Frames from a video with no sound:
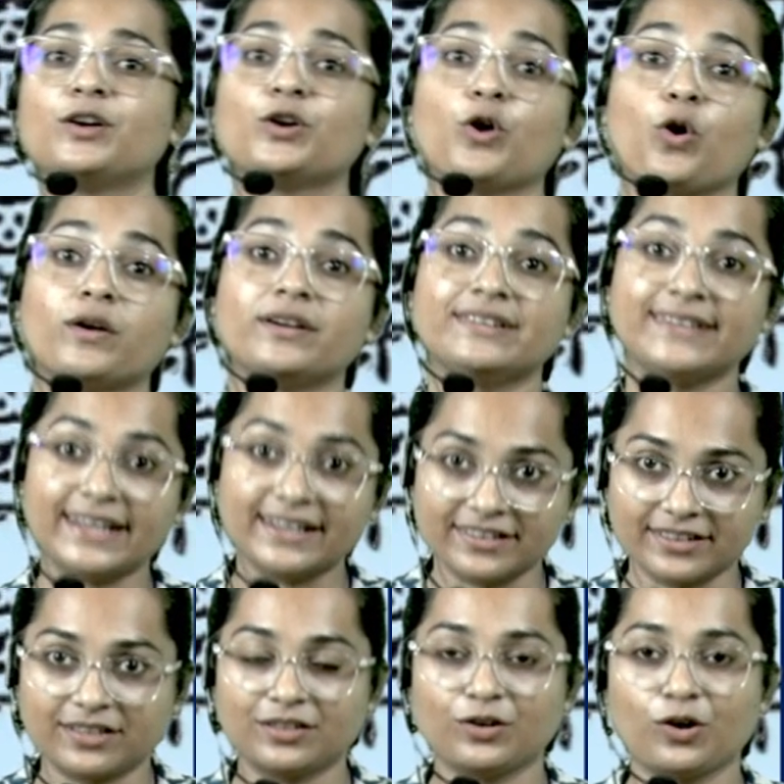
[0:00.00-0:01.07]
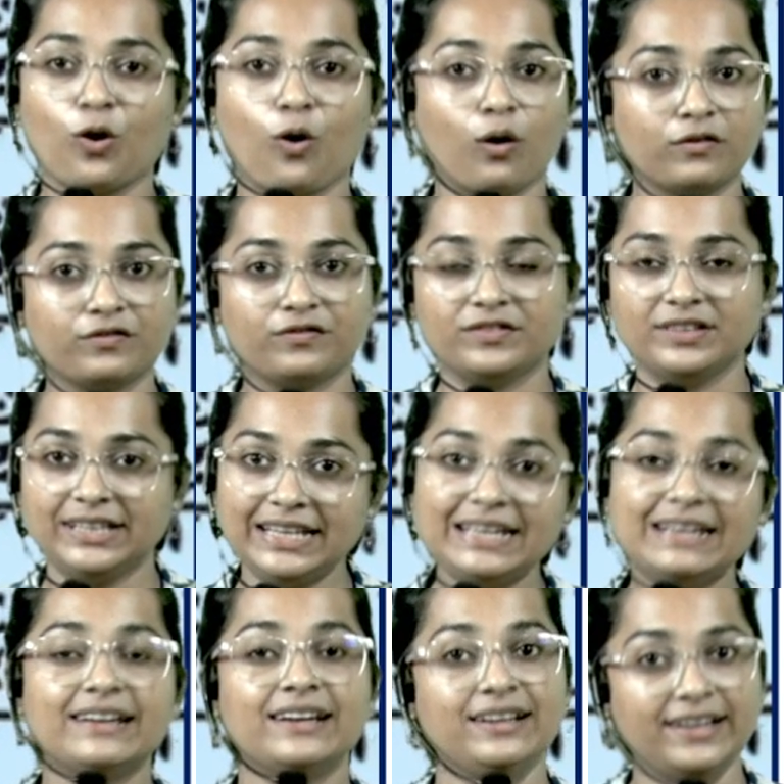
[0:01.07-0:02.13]
content of the
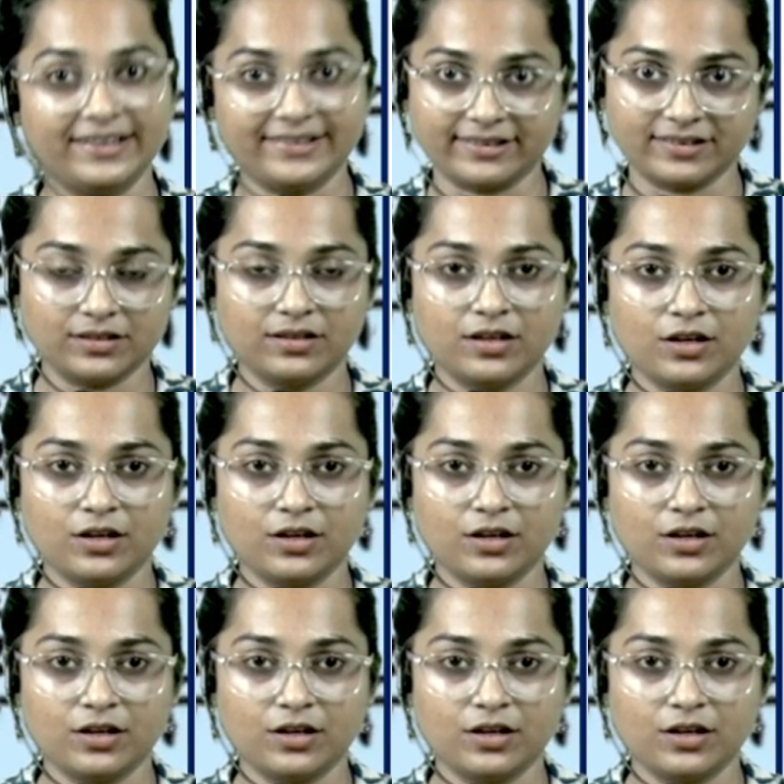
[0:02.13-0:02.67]
letter.